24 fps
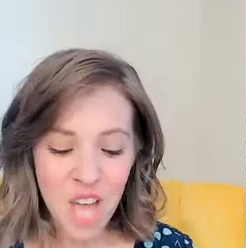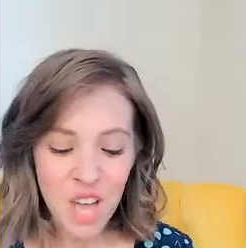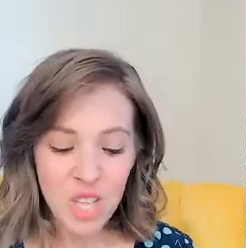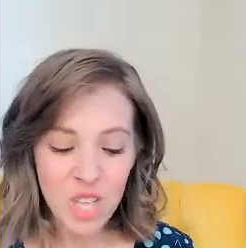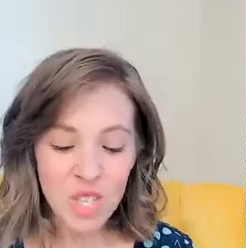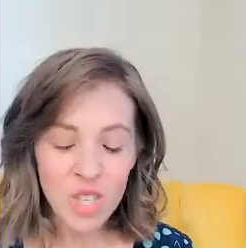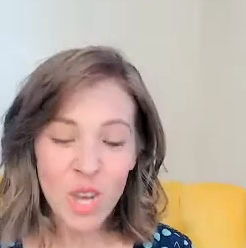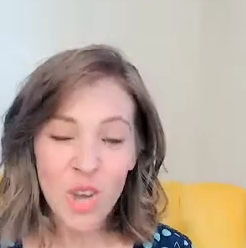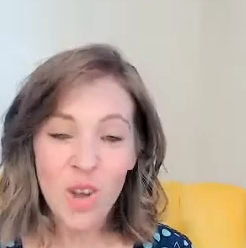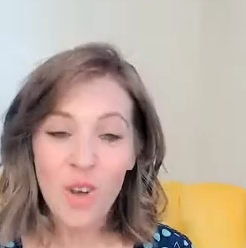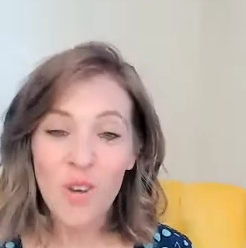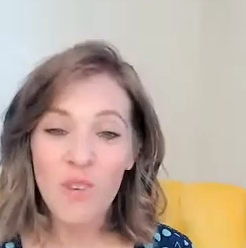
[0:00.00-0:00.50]

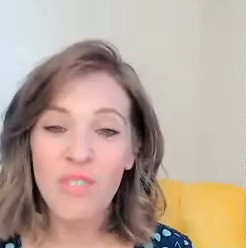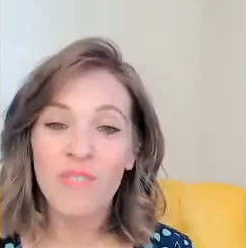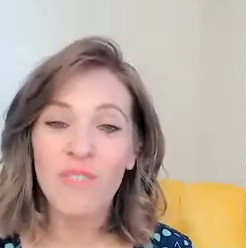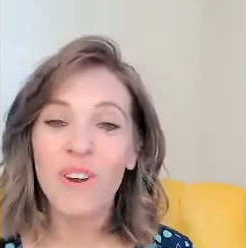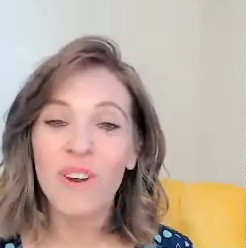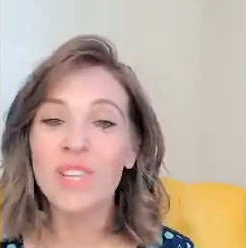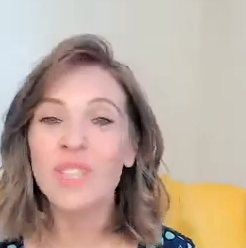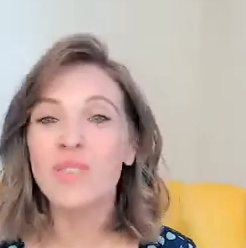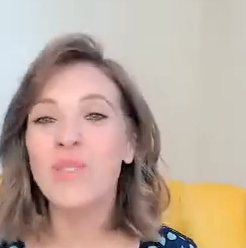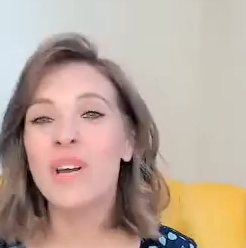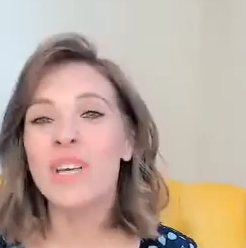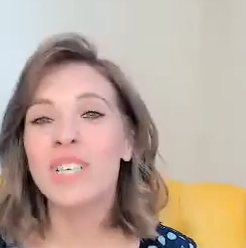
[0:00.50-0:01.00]
So the
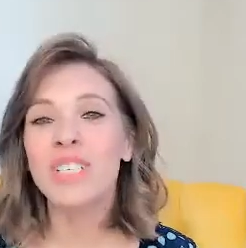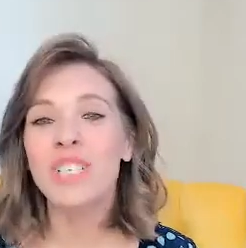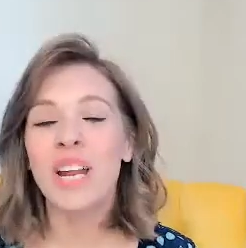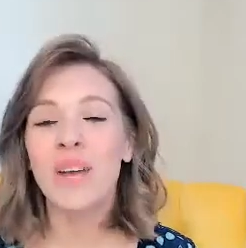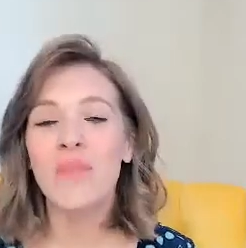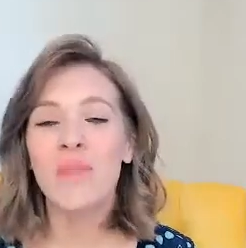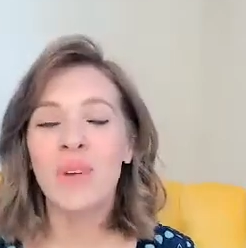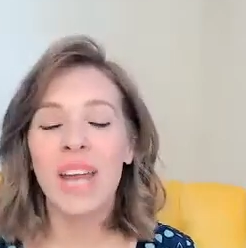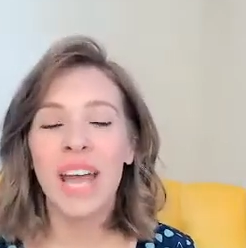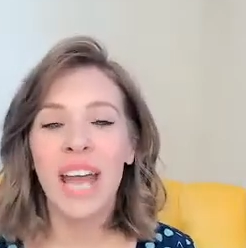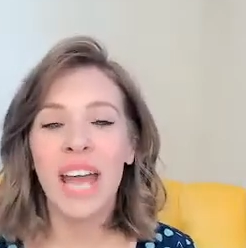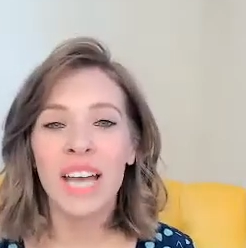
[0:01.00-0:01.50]
first question I
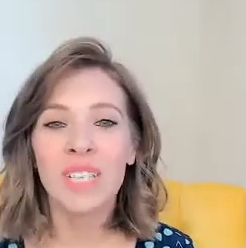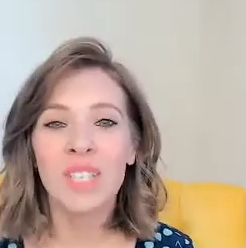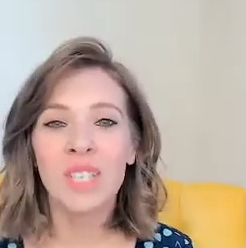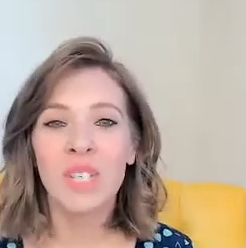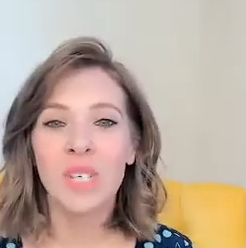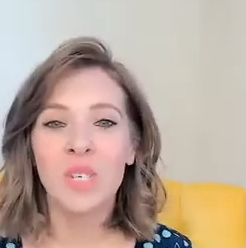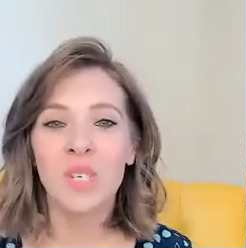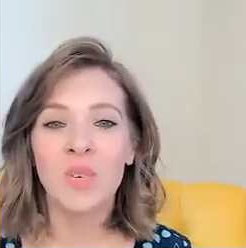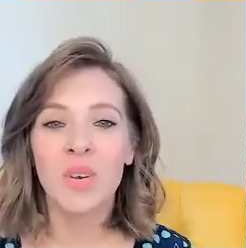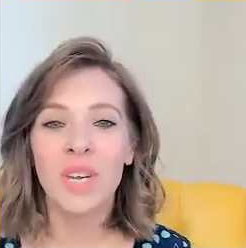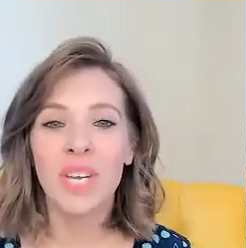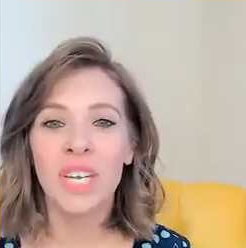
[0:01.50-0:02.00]
want to
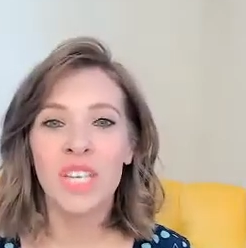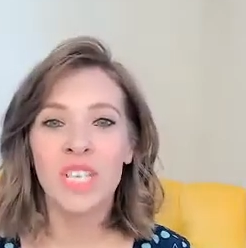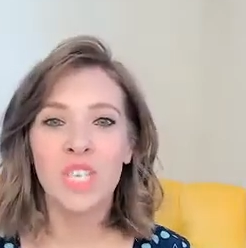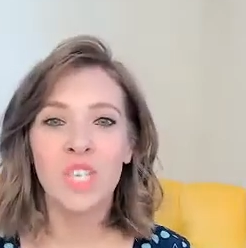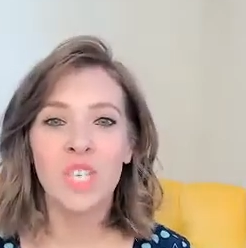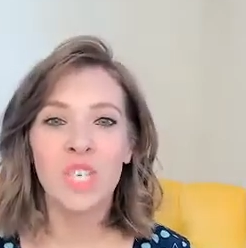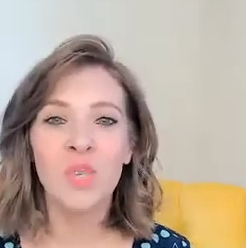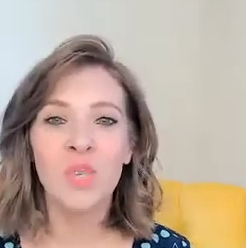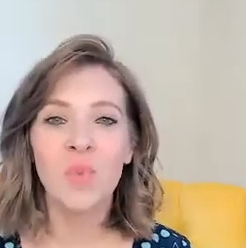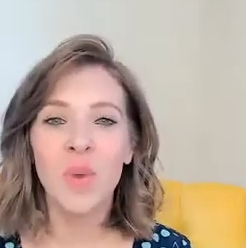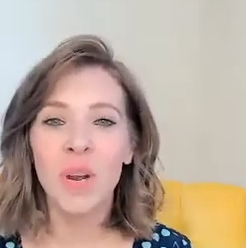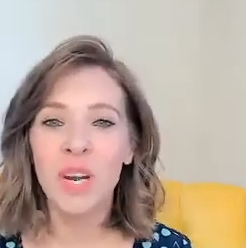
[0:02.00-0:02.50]
ask you is
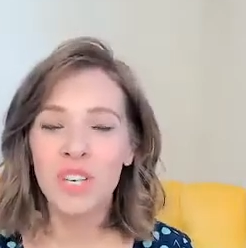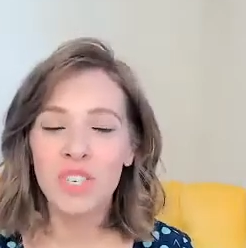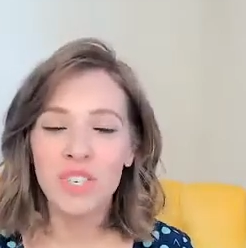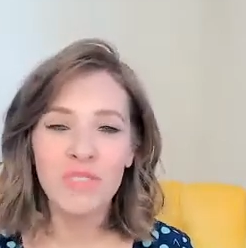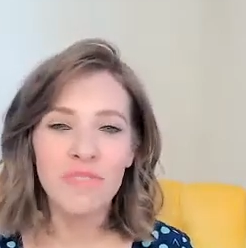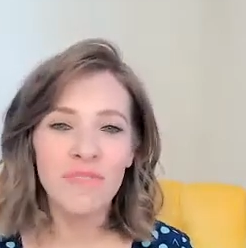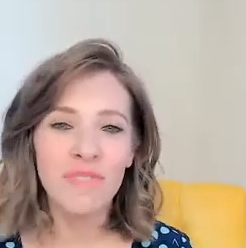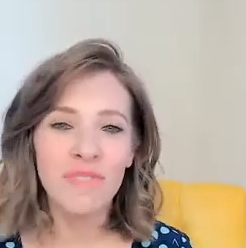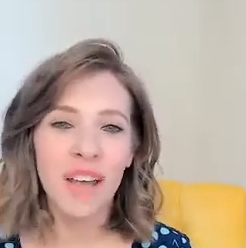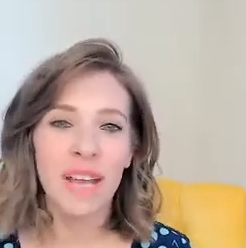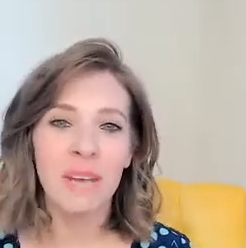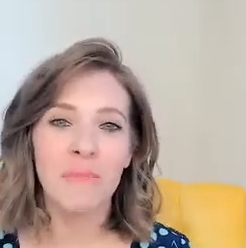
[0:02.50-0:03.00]
just where did
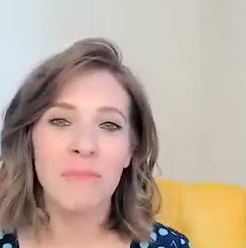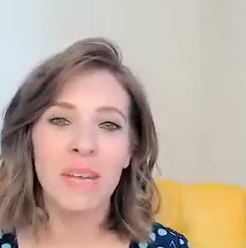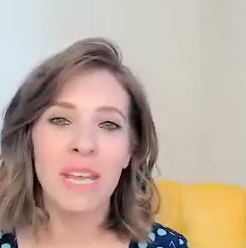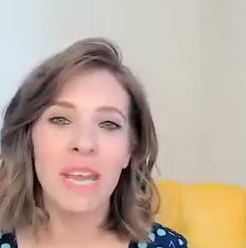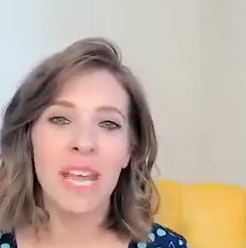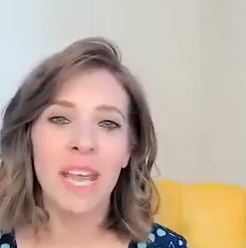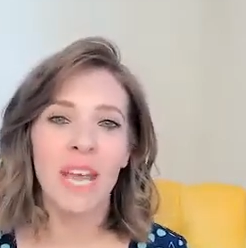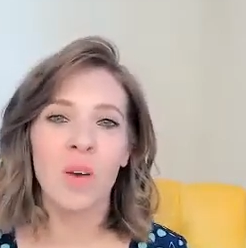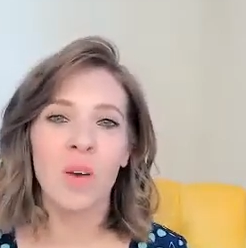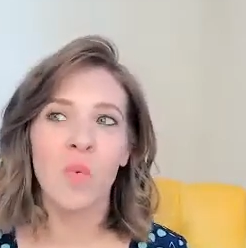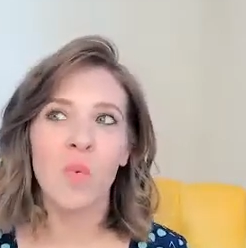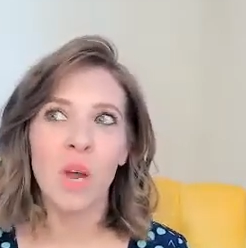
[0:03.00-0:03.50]
you find
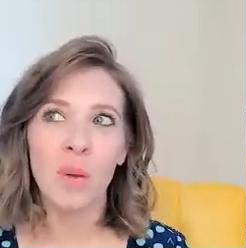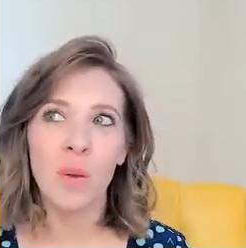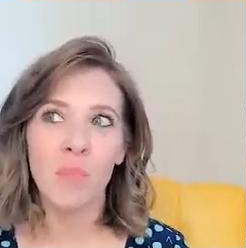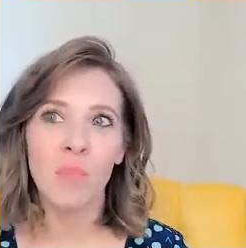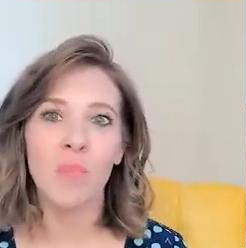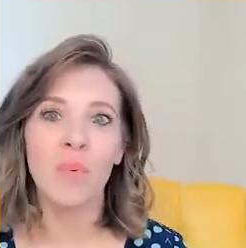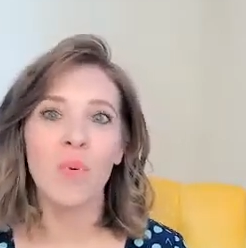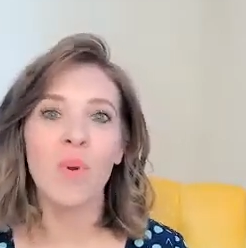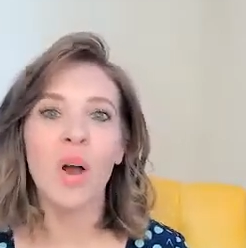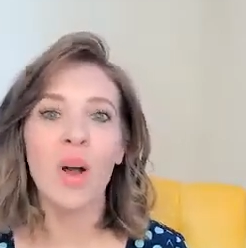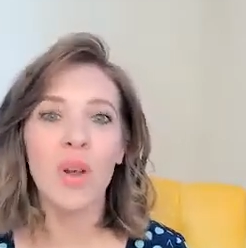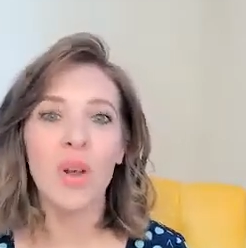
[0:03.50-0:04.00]
me and
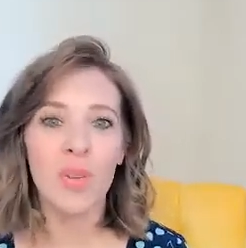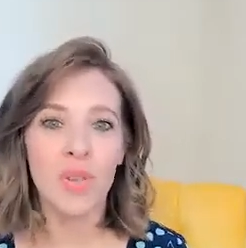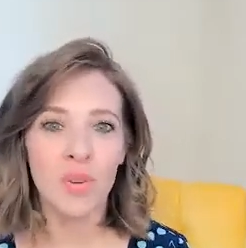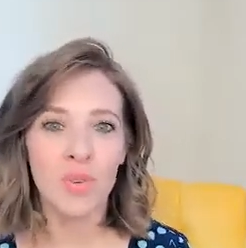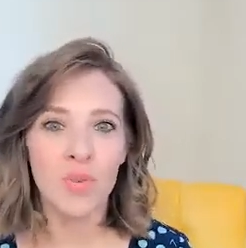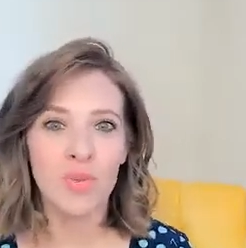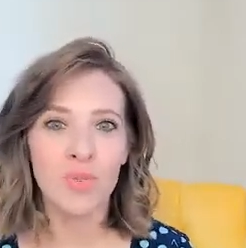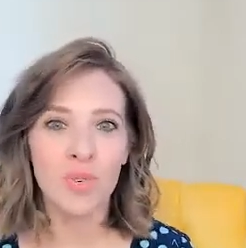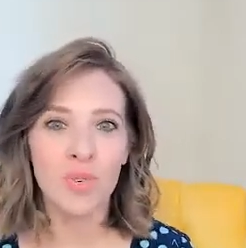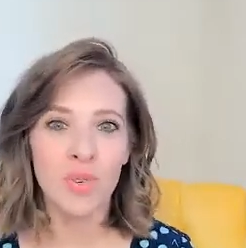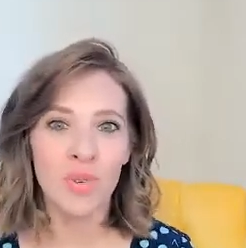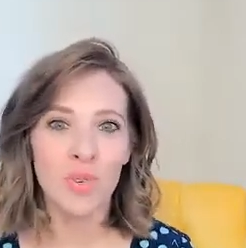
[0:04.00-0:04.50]
what brought
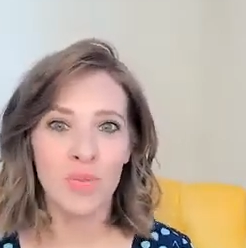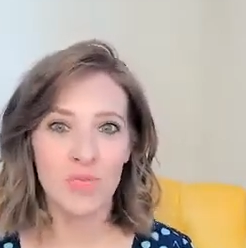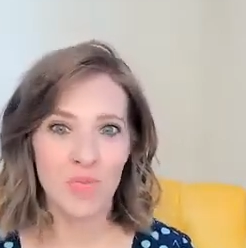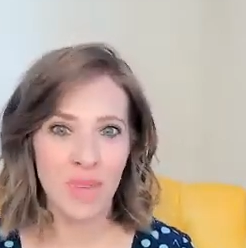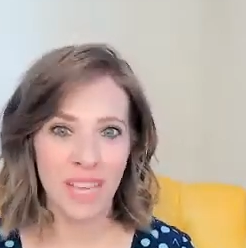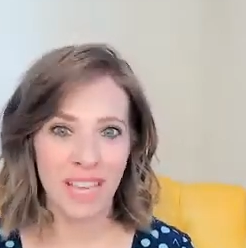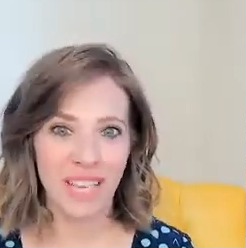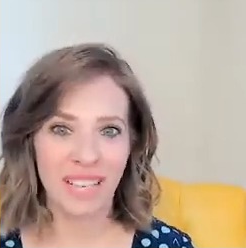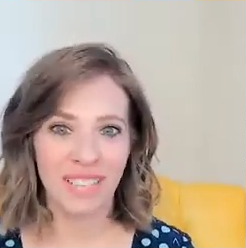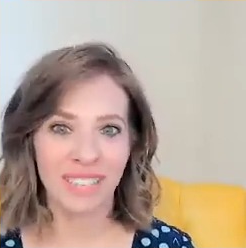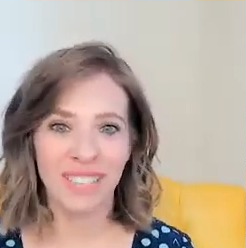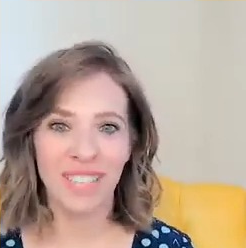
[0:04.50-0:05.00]
you to
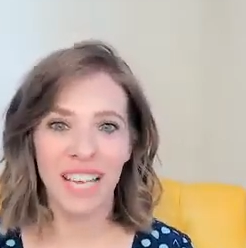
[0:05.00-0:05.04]
me?